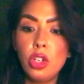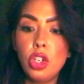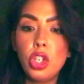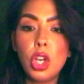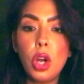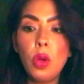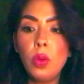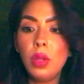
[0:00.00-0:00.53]

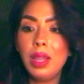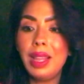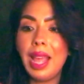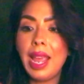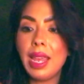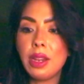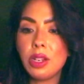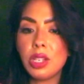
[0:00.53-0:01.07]
Don't
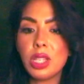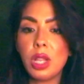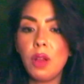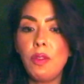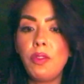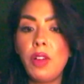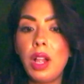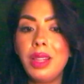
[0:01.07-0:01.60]
let
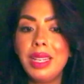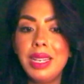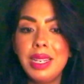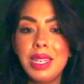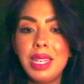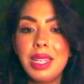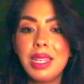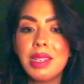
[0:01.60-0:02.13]
yourself fall
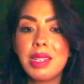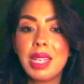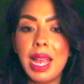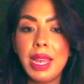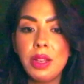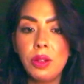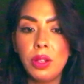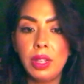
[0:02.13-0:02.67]
into the
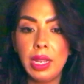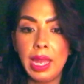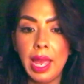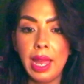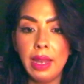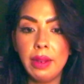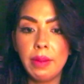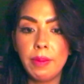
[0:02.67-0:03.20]
cycle
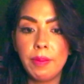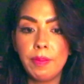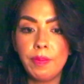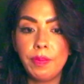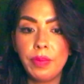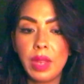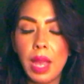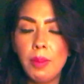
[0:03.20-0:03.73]
again.
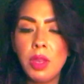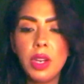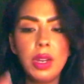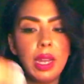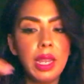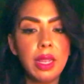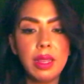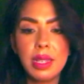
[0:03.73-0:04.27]
I'm
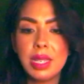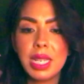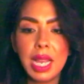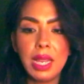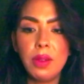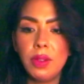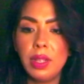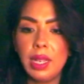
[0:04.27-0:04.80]
hearing the cycle